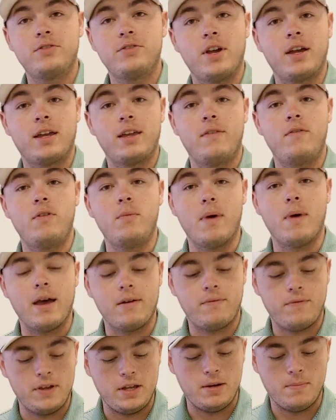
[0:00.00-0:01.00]
so I can give you
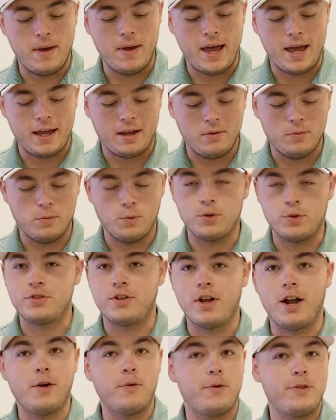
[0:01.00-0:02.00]
my feedback. We'll
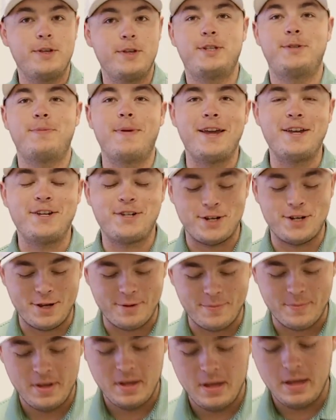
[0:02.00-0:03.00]
start with the Spaceship.